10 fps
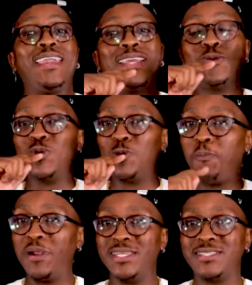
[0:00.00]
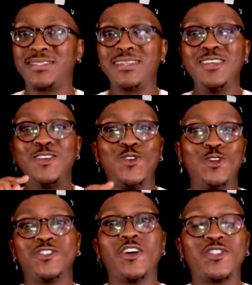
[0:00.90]
It will bless
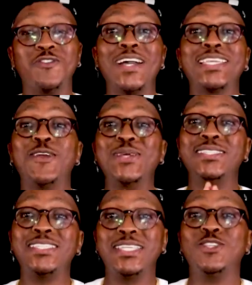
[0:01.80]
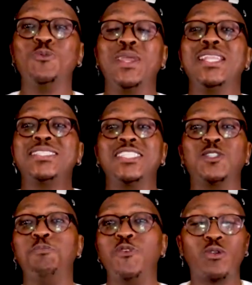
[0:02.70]
your socks off, I guarantee you. Melissa
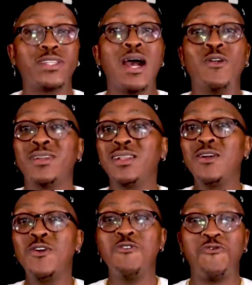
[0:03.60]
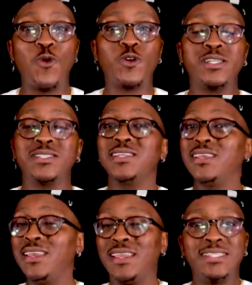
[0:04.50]
just broke down focus
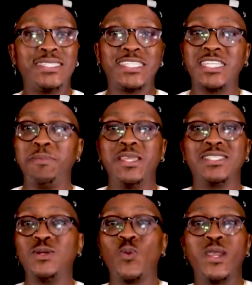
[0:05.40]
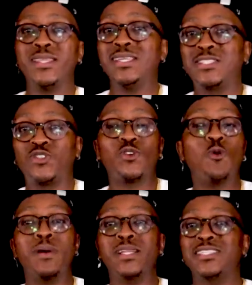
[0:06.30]
in such an amazing way. There's
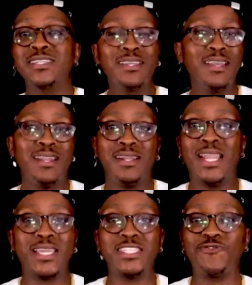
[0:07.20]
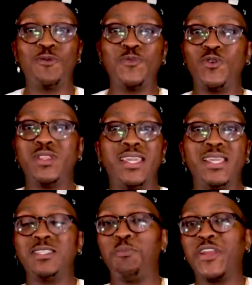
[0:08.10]
so much nuggets from you
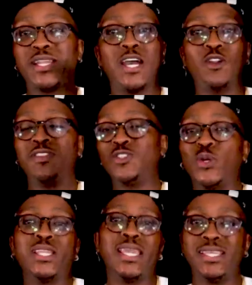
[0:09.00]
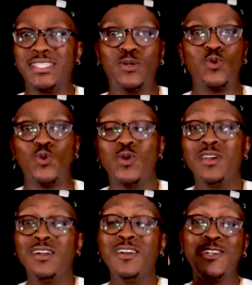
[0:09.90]
there. It's a breakdown of the twenty eighty rule.
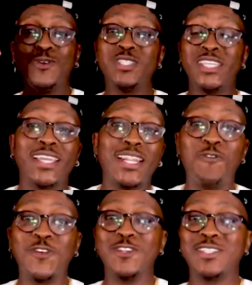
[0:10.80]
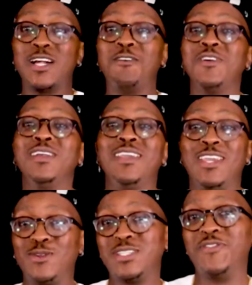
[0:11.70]
Go check it out for yourself.
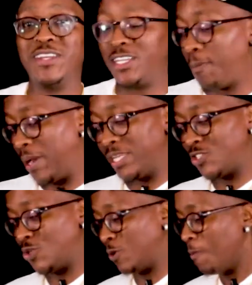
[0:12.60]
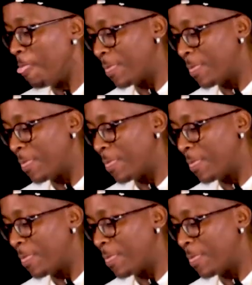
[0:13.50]
It will definitely bless you.